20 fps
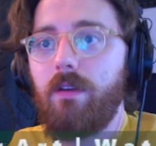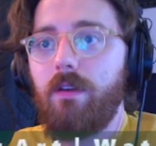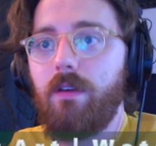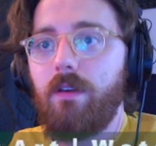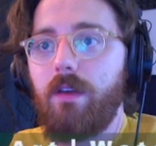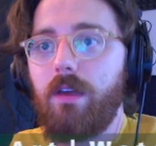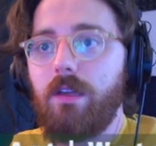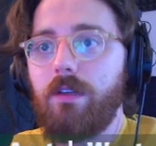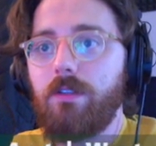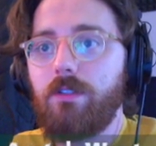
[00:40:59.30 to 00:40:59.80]

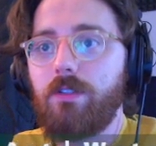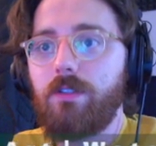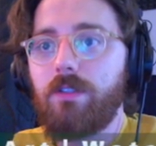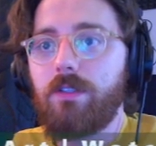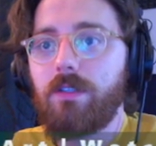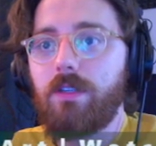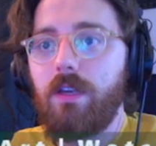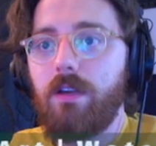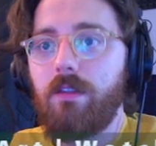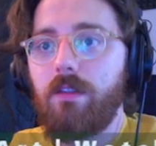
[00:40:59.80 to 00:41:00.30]
And it should
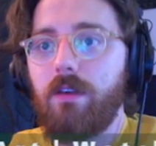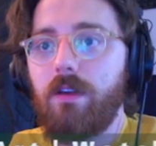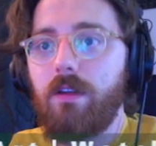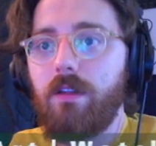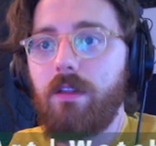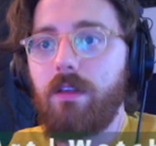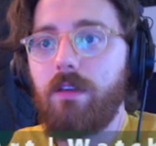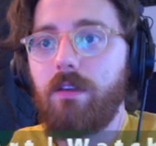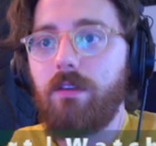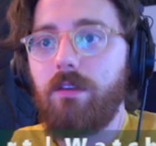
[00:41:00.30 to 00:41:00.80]
scare the hell
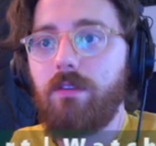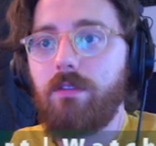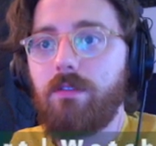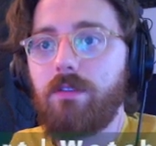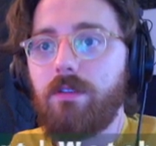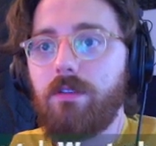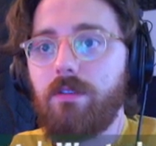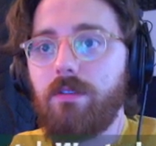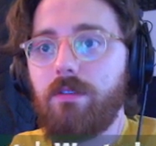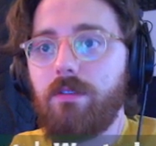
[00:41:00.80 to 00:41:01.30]
out of you
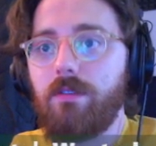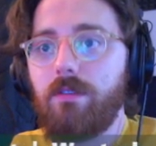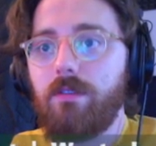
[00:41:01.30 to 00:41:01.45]
too.